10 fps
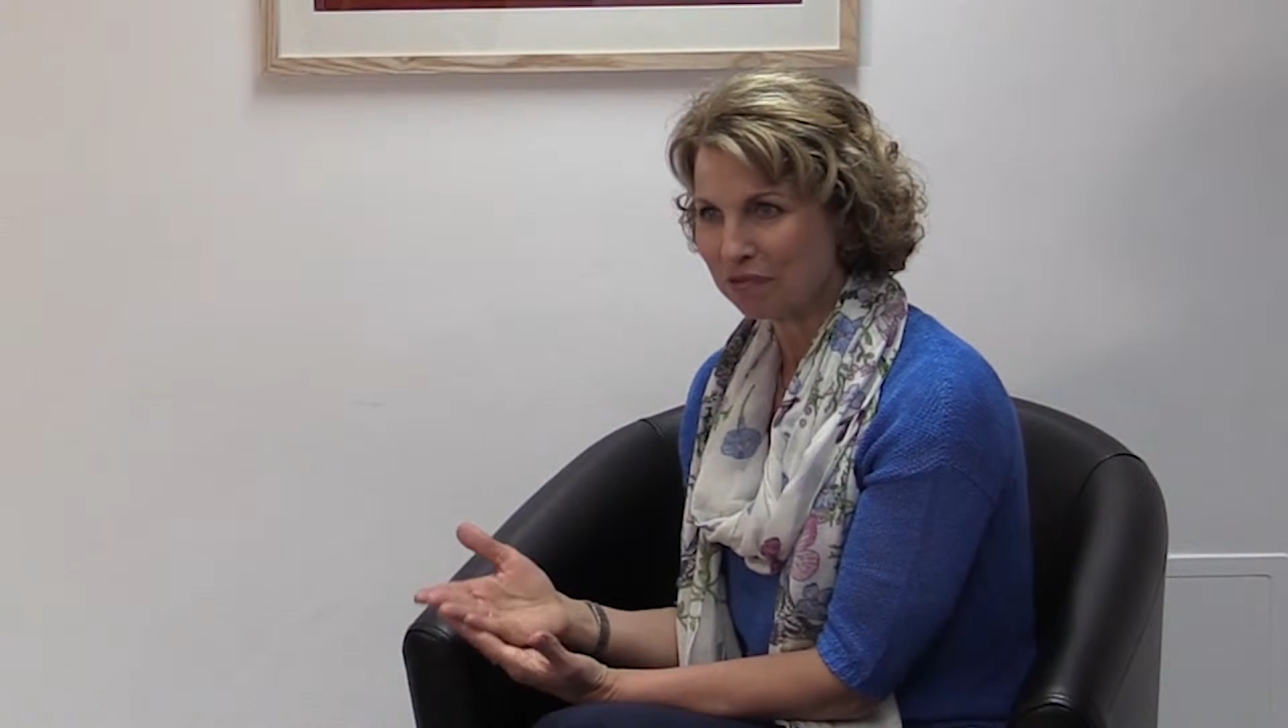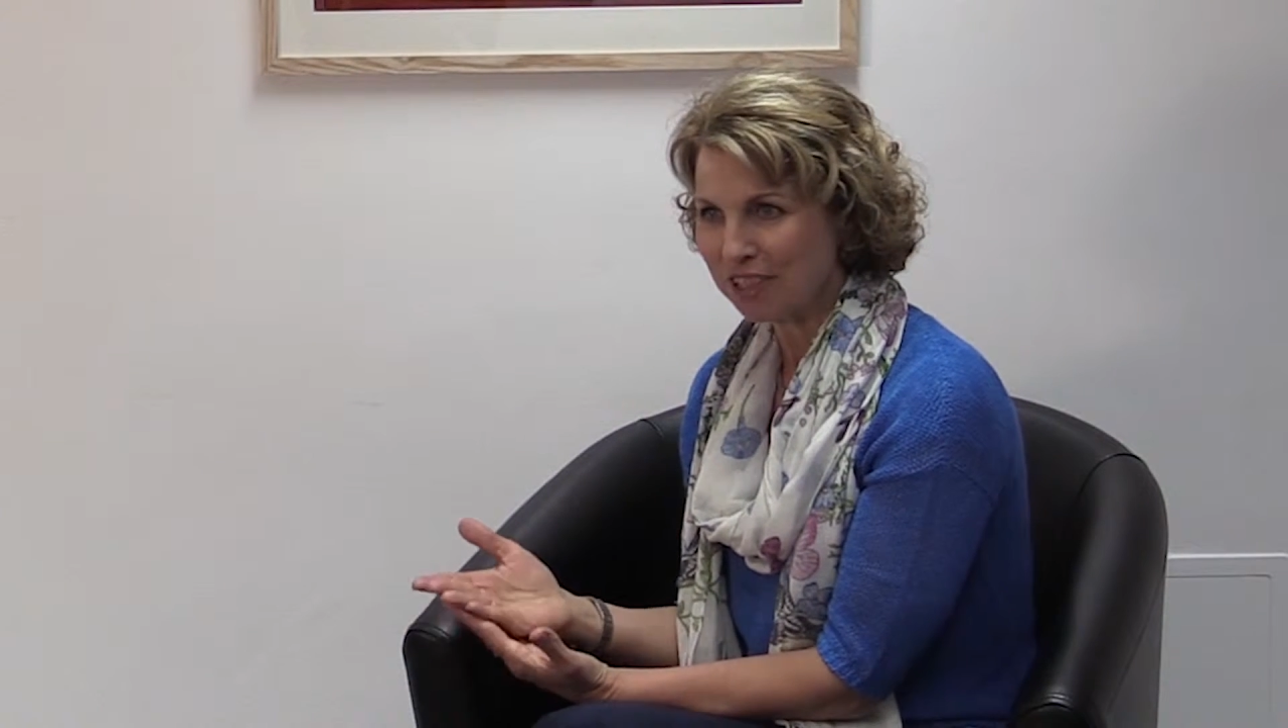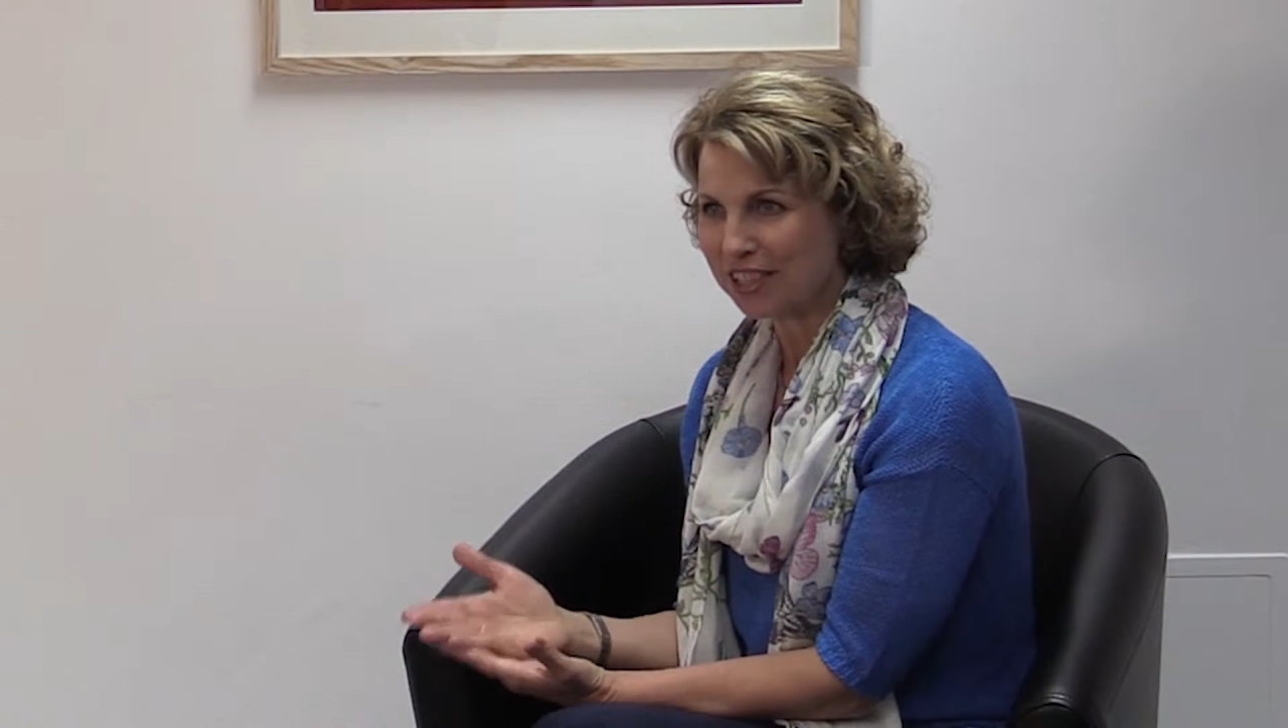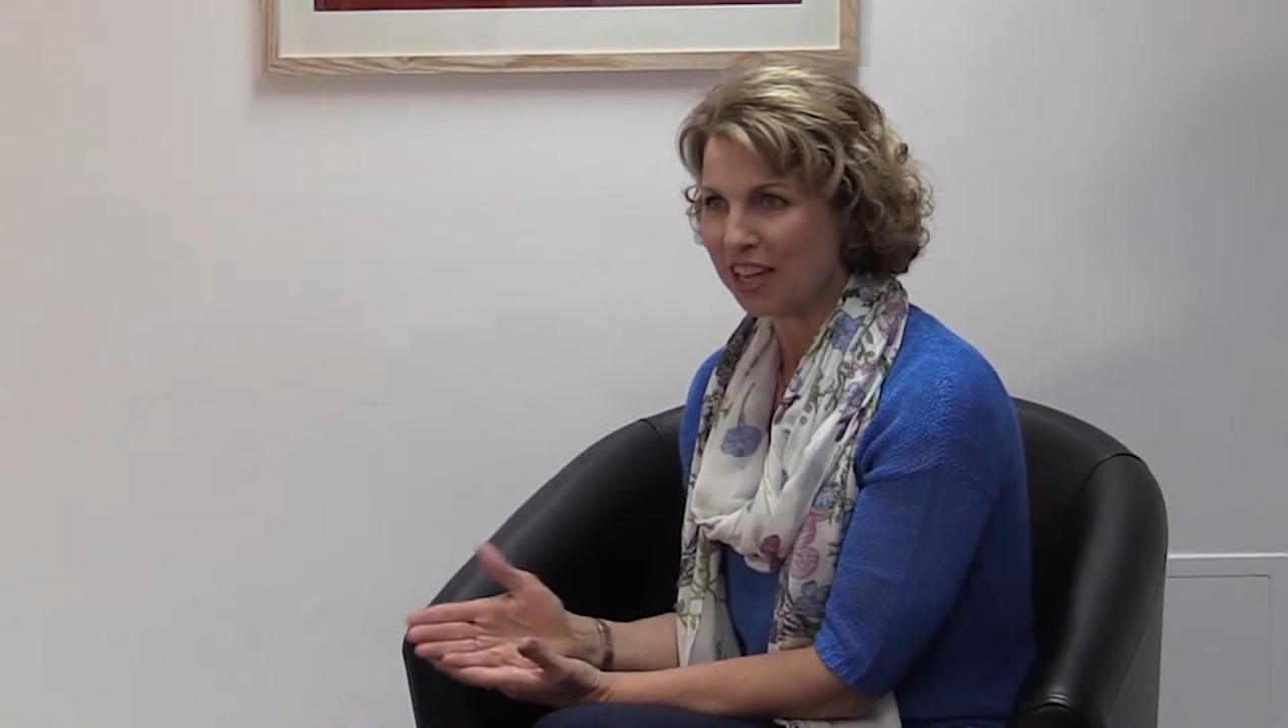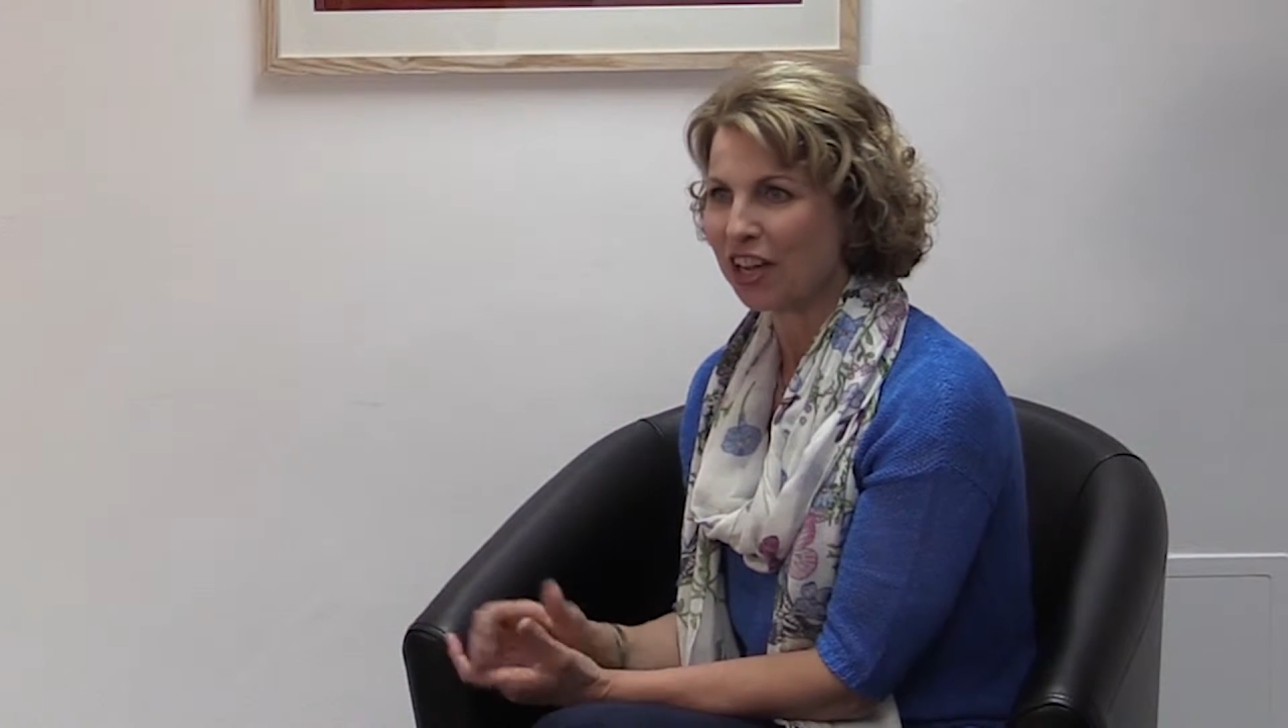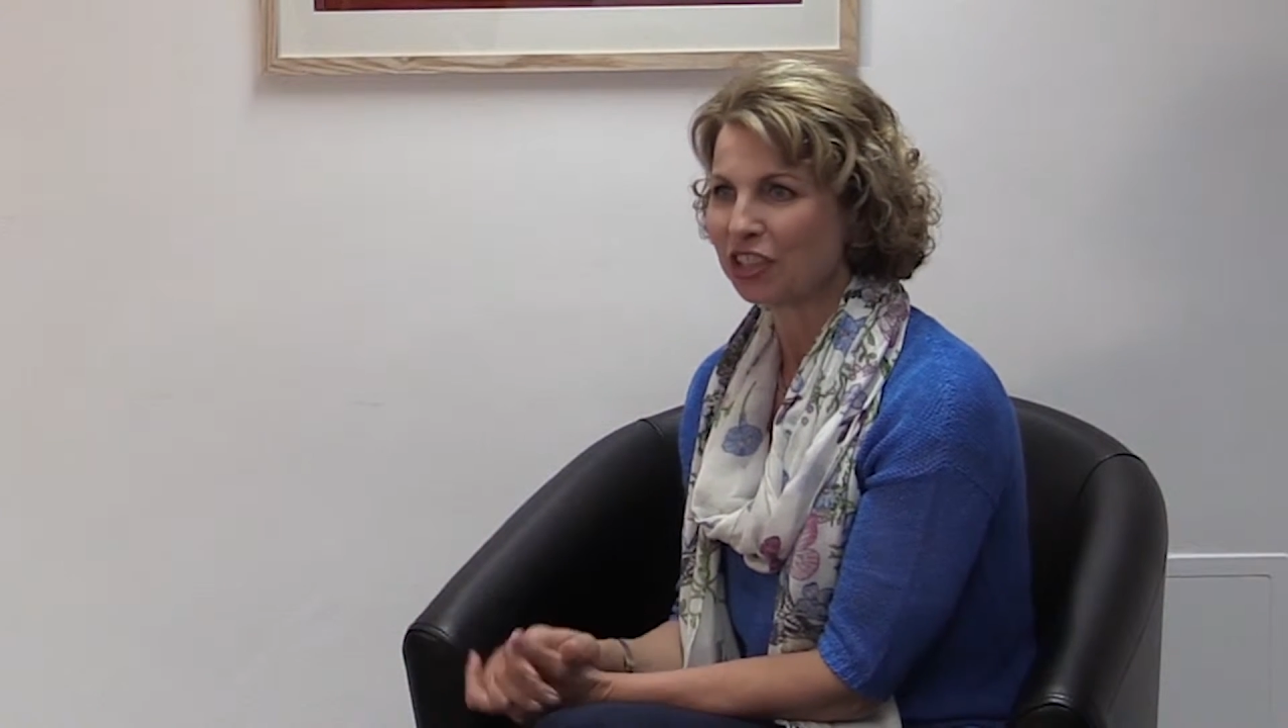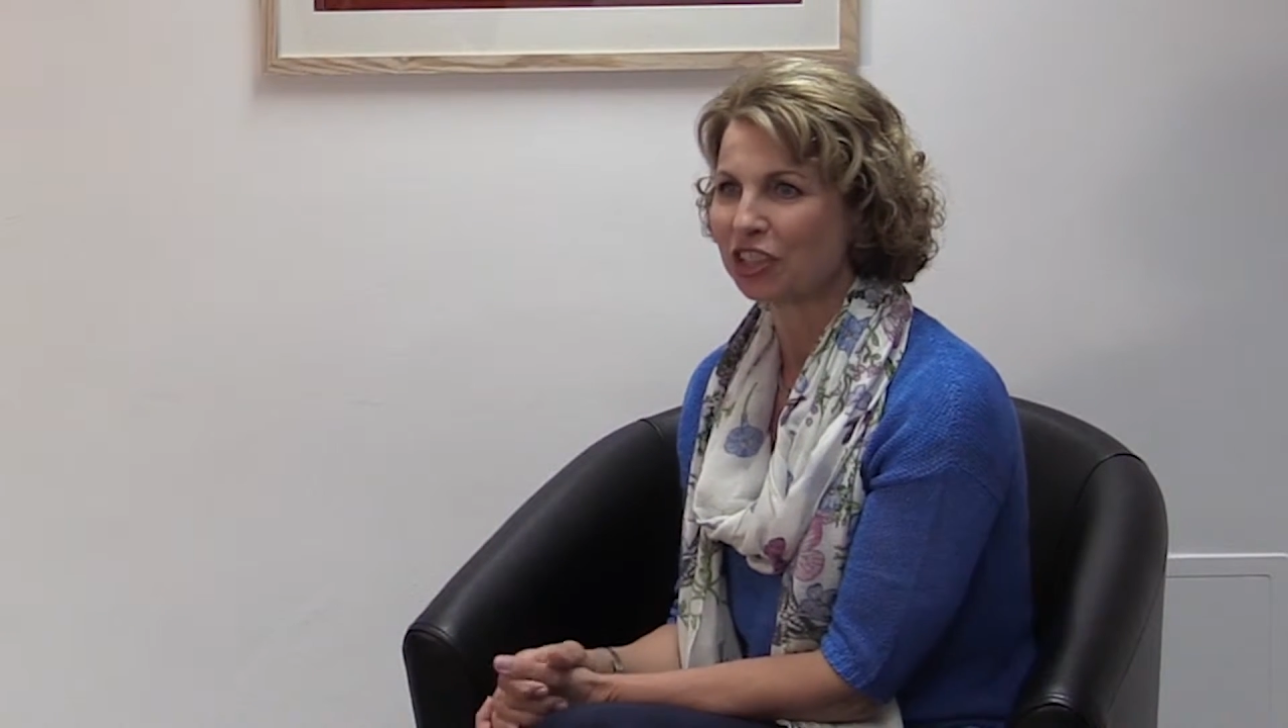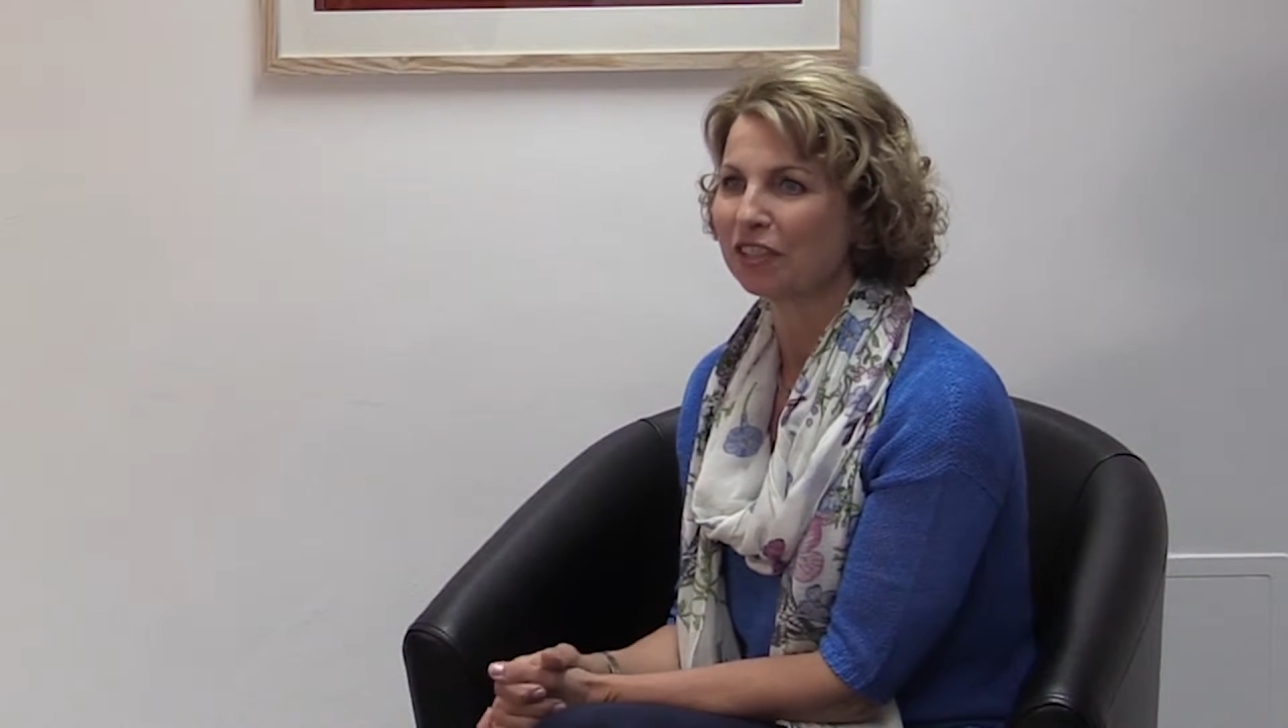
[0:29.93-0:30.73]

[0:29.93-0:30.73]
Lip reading: research